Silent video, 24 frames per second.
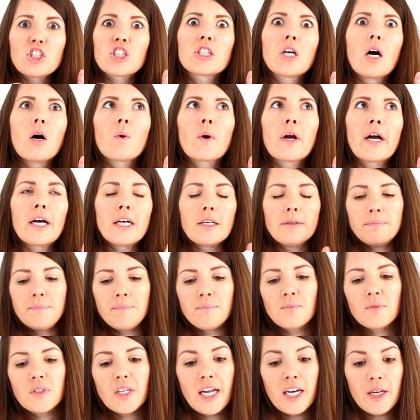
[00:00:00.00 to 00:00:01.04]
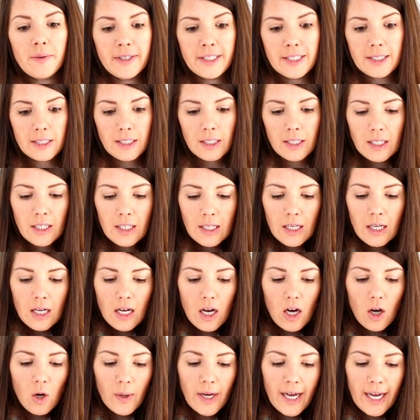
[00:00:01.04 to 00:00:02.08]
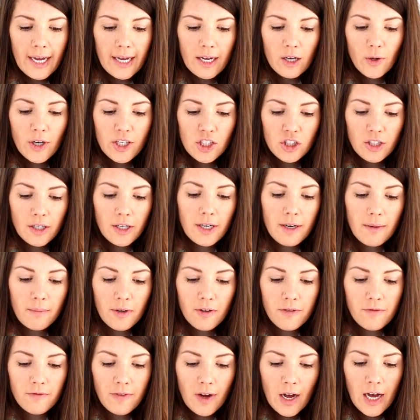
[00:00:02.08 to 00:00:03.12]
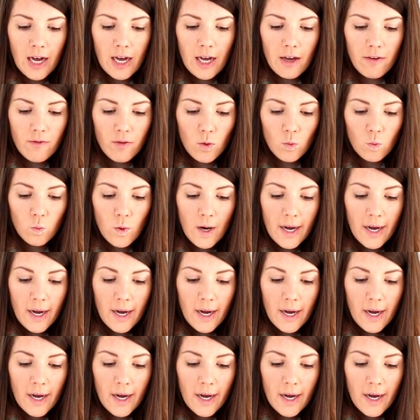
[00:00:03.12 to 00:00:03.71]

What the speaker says: so good. Anyways. Okay, question number 5.